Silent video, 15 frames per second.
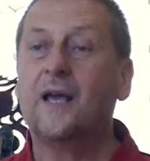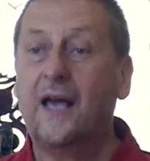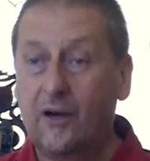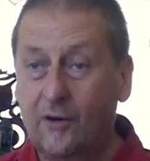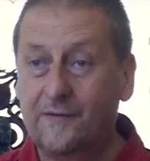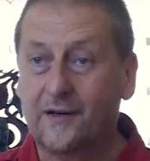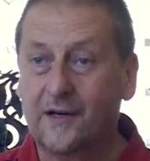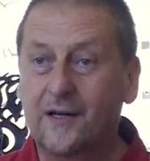
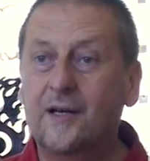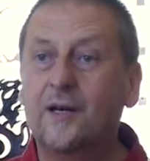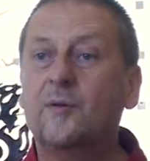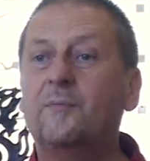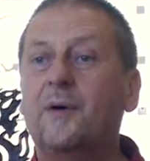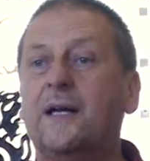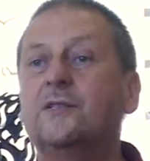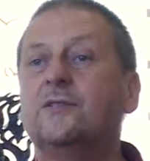However,
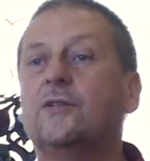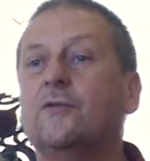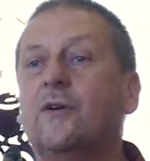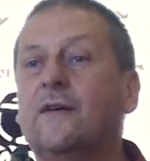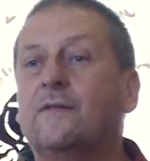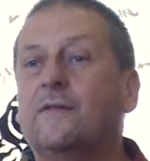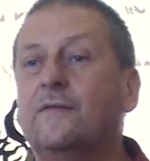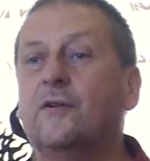pads do
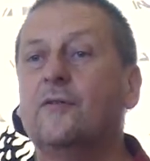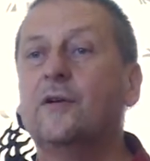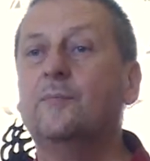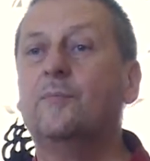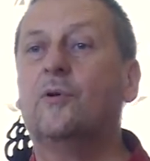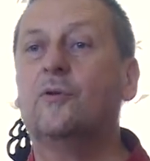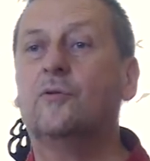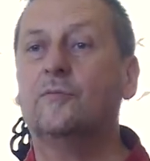have a very
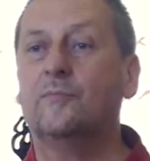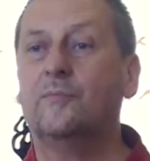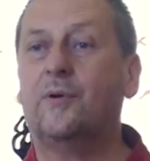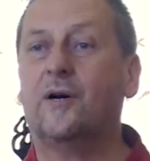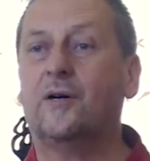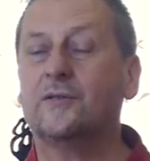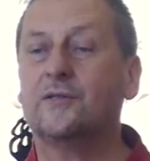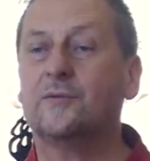important
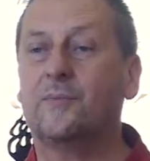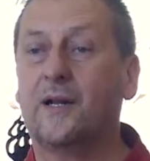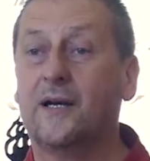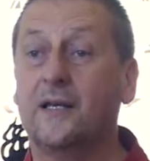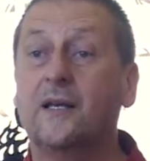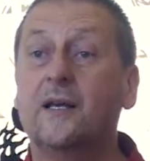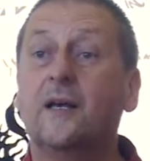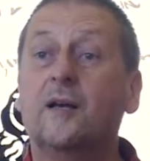part to
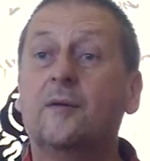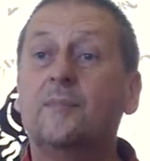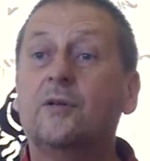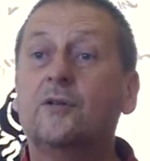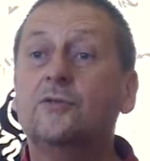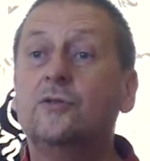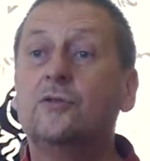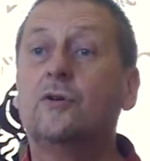play
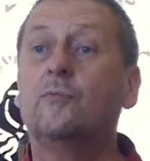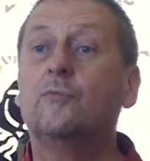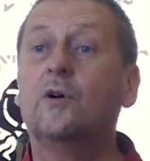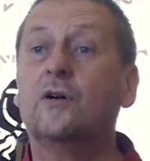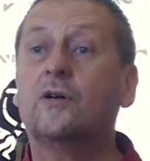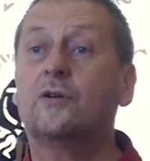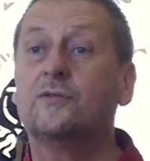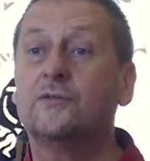because you can
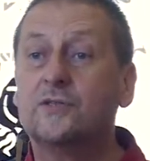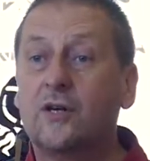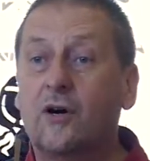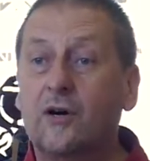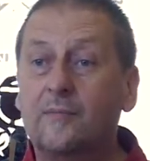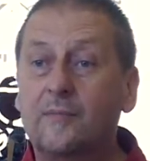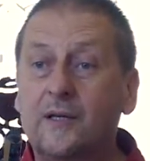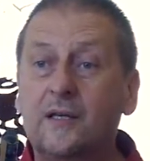work on
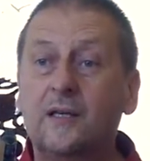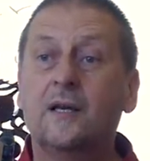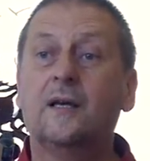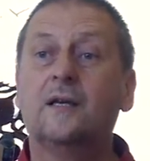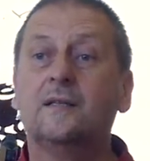timing,